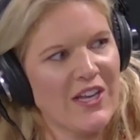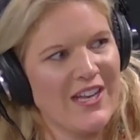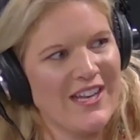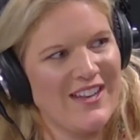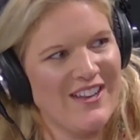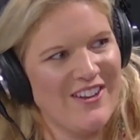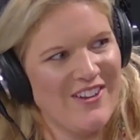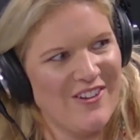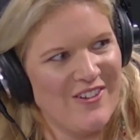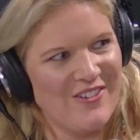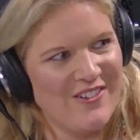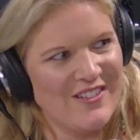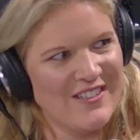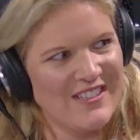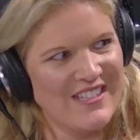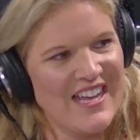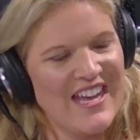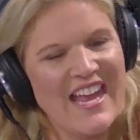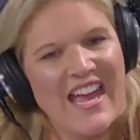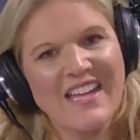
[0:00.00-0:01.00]
they're going to do.
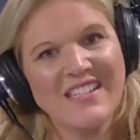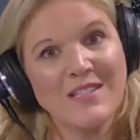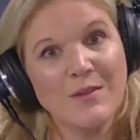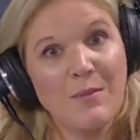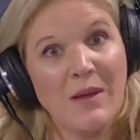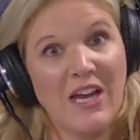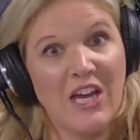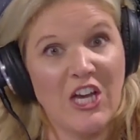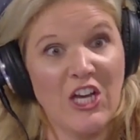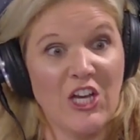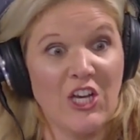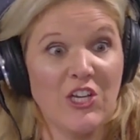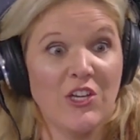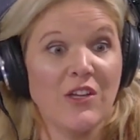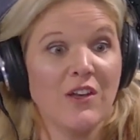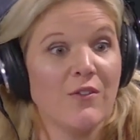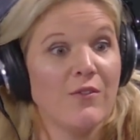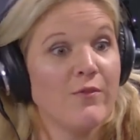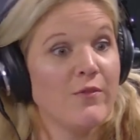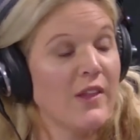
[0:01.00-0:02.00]
Like, as a parent, are
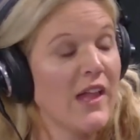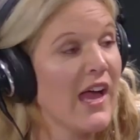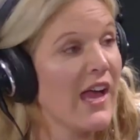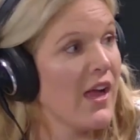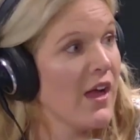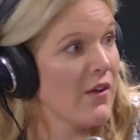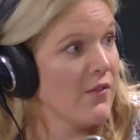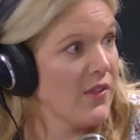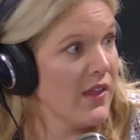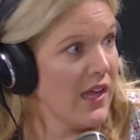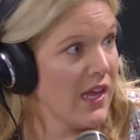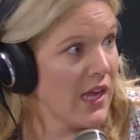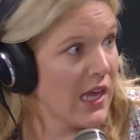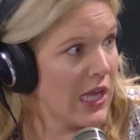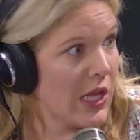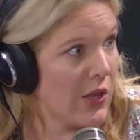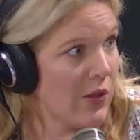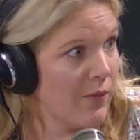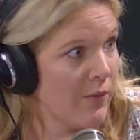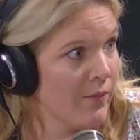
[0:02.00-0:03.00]
you going to fly off the
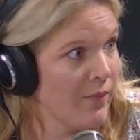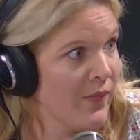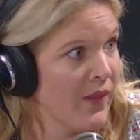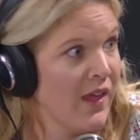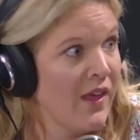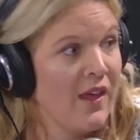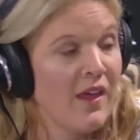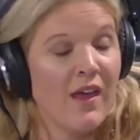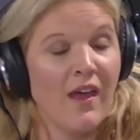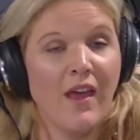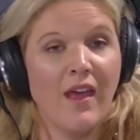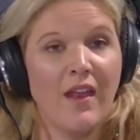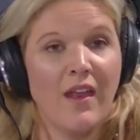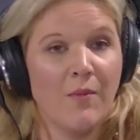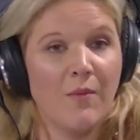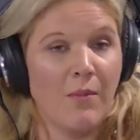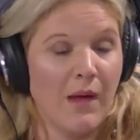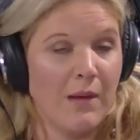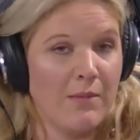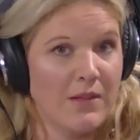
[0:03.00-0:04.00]
handle?
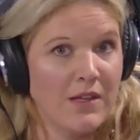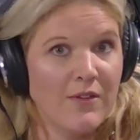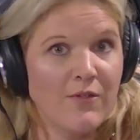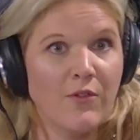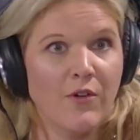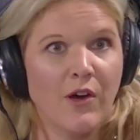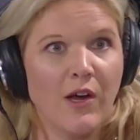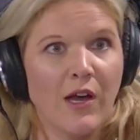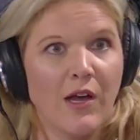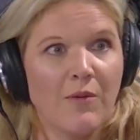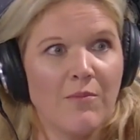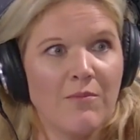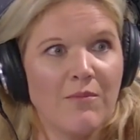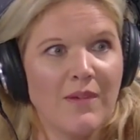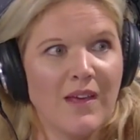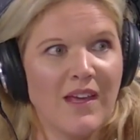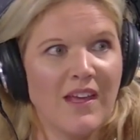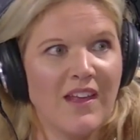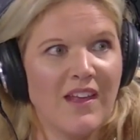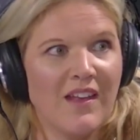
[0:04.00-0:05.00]
in a public forum
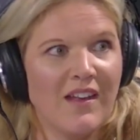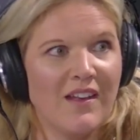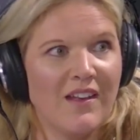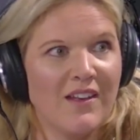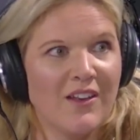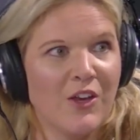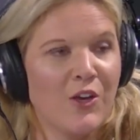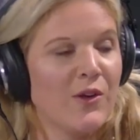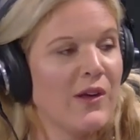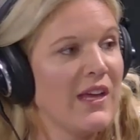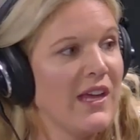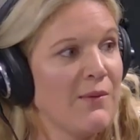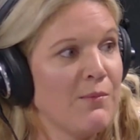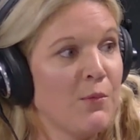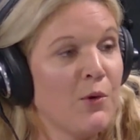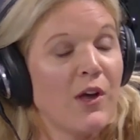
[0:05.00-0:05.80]
and create